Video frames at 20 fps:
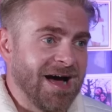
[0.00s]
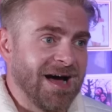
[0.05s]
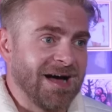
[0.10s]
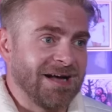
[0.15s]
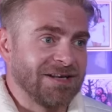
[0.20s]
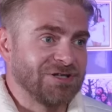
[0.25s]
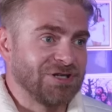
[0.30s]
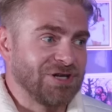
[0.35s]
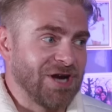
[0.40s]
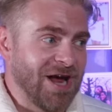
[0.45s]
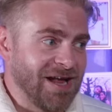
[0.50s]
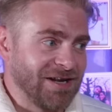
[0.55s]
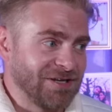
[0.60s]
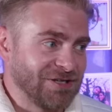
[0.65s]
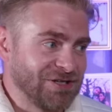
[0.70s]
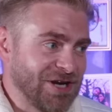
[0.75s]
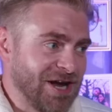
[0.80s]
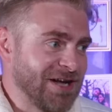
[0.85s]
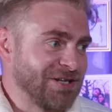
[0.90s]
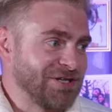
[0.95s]
I
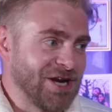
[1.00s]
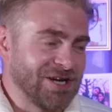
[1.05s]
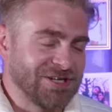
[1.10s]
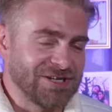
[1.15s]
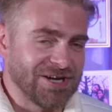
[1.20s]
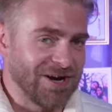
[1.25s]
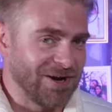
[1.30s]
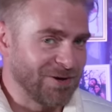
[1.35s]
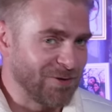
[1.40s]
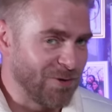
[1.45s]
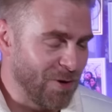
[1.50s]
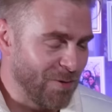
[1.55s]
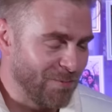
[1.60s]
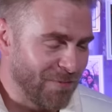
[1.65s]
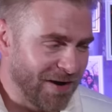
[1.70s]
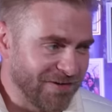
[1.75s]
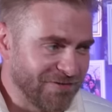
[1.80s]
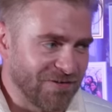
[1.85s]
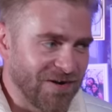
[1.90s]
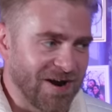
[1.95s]
changed it and changed it. I called
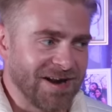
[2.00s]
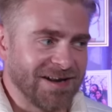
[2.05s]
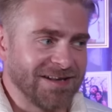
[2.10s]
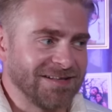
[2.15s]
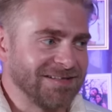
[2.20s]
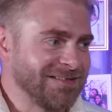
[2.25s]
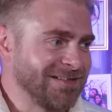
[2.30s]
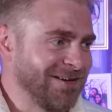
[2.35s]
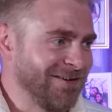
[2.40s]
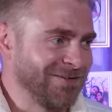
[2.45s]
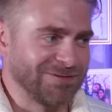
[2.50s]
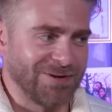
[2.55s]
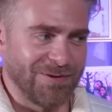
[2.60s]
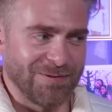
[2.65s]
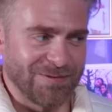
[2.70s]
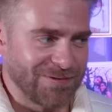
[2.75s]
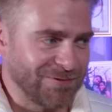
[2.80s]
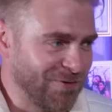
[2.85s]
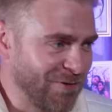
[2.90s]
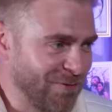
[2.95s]
my friends. I was
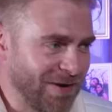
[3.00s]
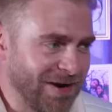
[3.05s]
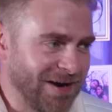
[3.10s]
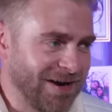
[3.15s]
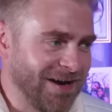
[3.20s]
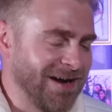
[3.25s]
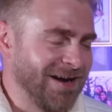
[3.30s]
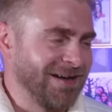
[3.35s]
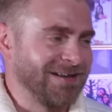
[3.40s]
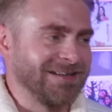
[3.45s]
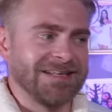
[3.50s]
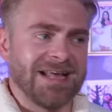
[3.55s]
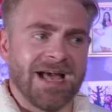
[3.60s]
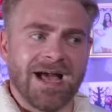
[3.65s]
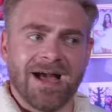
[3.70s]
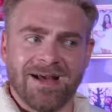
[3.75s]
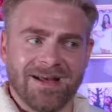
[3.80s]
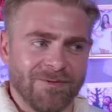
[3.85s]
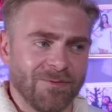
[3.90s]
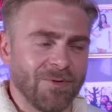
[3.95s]
going through it. I,
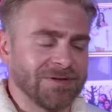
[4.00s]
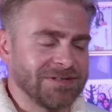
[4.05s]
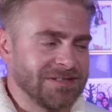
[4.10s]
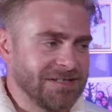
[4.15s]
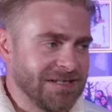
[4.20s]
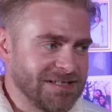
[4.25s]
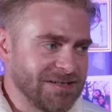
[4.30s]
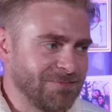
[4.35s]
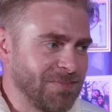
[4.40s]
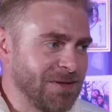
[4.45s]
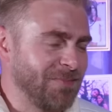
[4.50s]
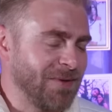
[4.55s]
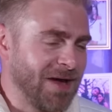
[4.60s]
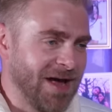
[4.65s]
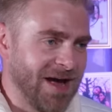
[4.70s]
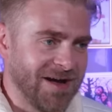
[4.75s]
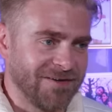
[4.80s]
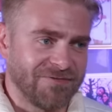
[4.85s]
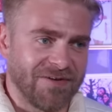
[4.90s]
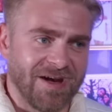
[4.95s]
yeah, I wanted it to be
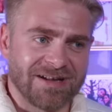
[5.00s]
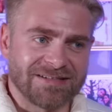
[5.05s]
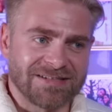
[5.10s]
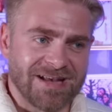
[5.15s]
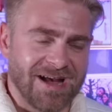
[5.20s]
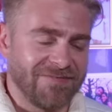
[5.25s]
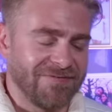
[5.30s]
perfect.